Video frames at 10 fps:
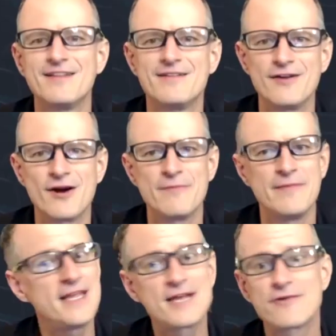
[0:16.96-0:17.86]
There are
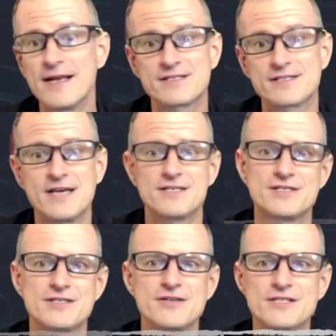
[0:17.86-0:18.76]
many great
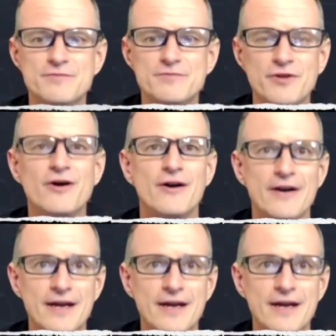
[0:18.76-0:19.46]
sessions to explore